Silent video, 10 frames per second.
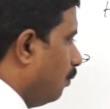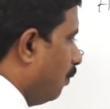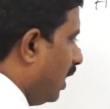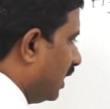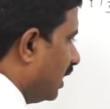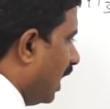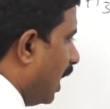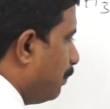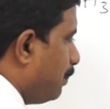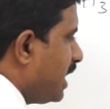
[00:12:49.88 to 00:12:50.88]
One
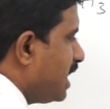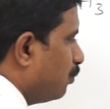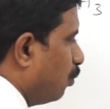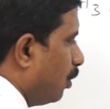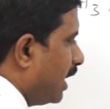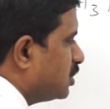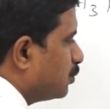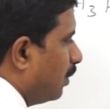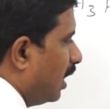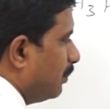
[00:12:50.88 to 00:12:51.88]

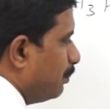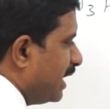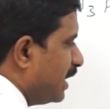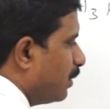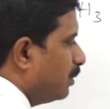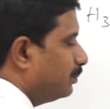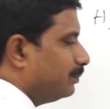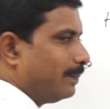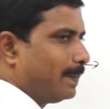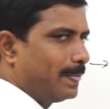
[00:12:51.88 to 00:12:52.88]
POH bond minimum
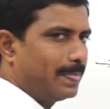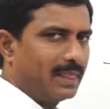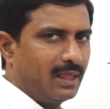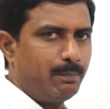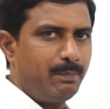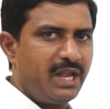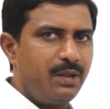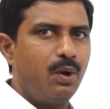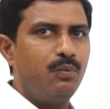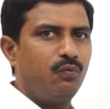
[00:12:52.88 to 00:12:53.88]

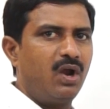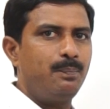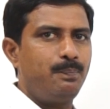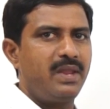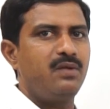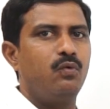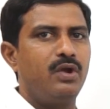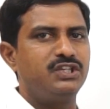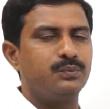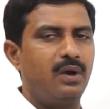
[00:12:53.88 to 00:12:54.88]
one
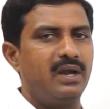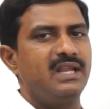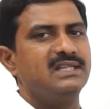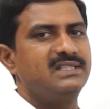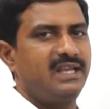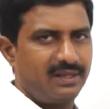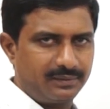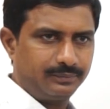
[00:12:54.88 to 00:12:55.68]
POH bond is there.